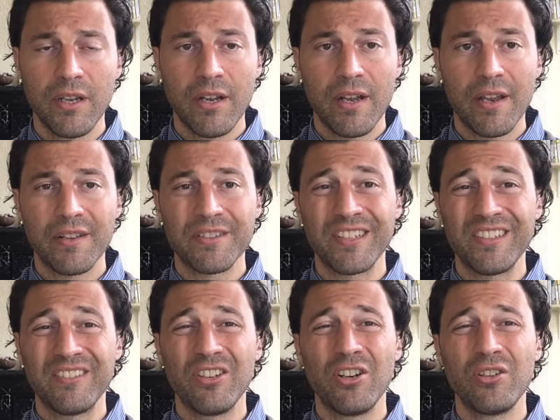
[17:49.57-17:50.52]
And I was like,
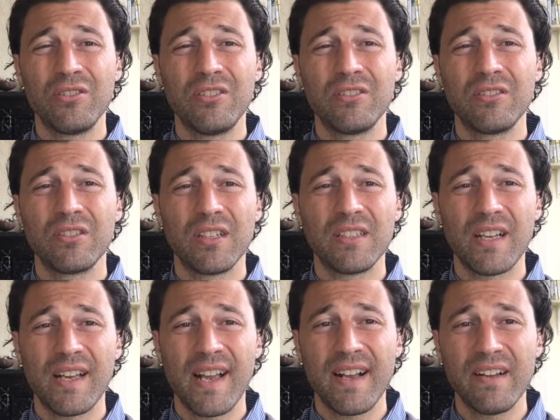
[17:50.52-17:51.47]
no, you know what? I, I
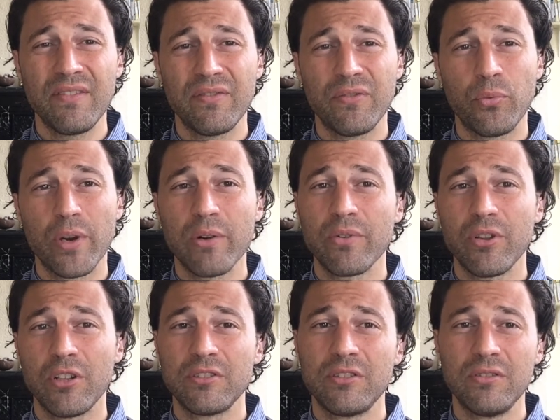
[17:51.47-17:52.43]
have the
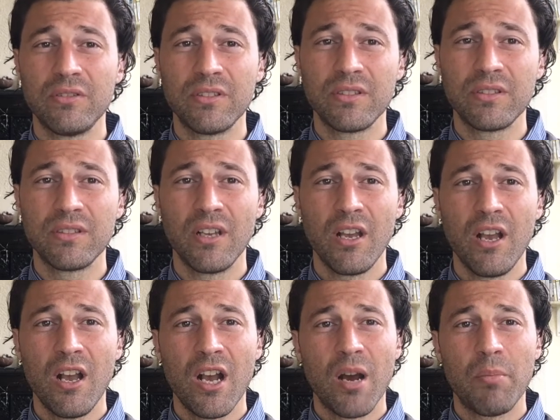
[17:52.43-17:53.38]
wherewithal to do this.
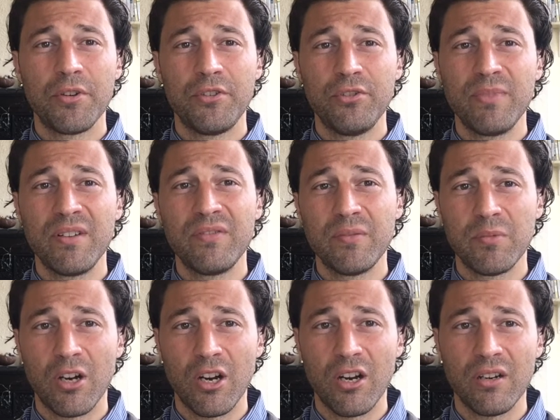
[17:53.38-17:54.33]
I'm gonna do my Wim
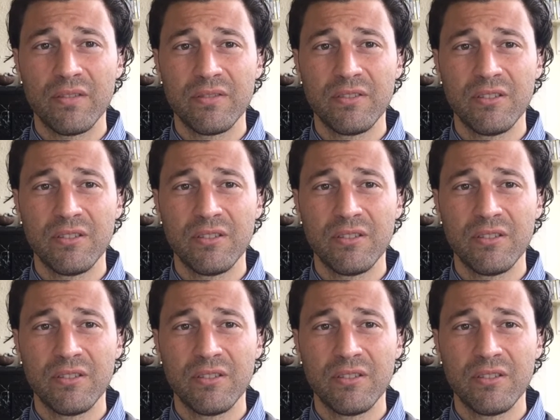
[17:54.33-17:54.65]
Hof,